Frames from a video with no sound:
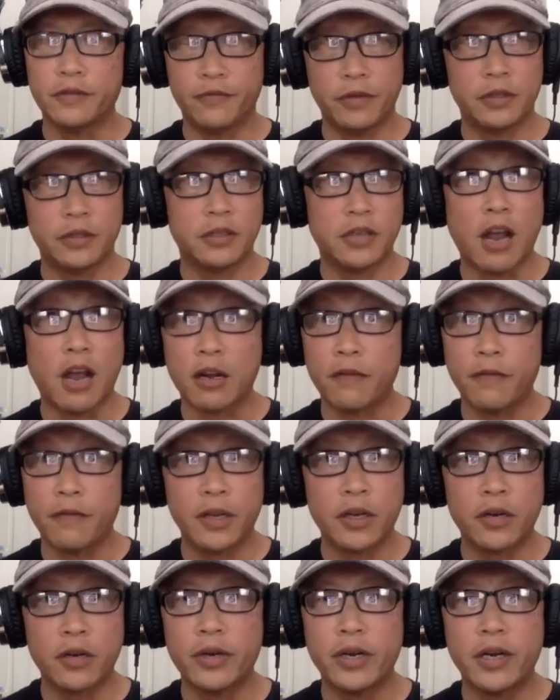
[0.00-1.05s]
photography
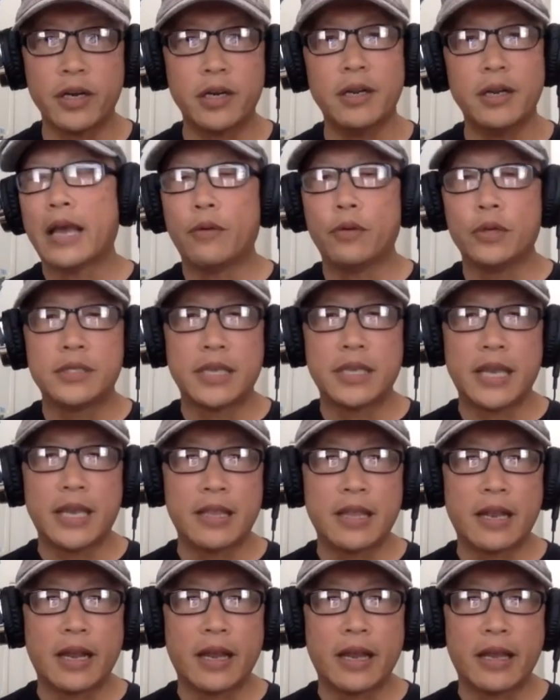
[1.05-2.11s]
career i would say
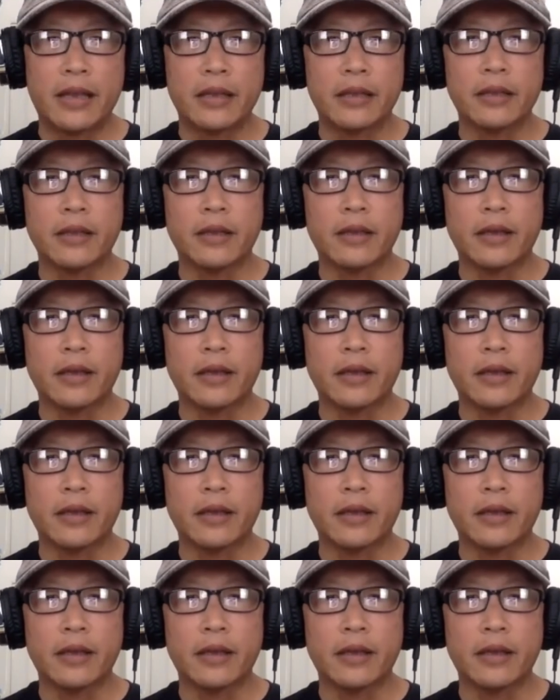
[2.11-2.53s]
that i